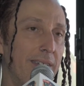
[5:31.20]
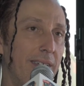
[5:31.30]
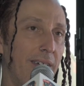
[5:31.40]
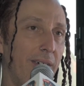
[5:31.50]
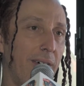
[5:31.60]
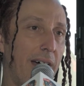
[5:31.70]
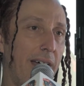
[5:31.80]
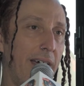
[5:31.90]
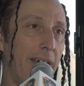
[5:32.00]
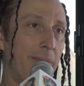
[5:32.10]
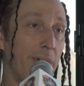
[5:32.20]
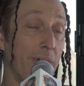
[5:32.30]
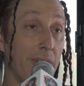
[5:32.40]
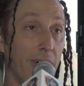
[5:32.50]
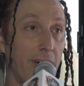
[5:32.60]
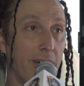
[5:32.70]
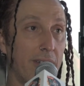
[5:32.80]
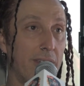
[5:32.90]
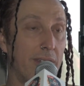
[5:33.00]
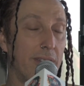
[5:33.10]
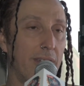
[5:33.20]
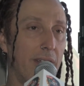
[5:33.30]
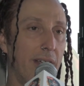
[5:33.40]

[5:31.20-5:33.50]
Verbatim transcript: you know, I had bulldogs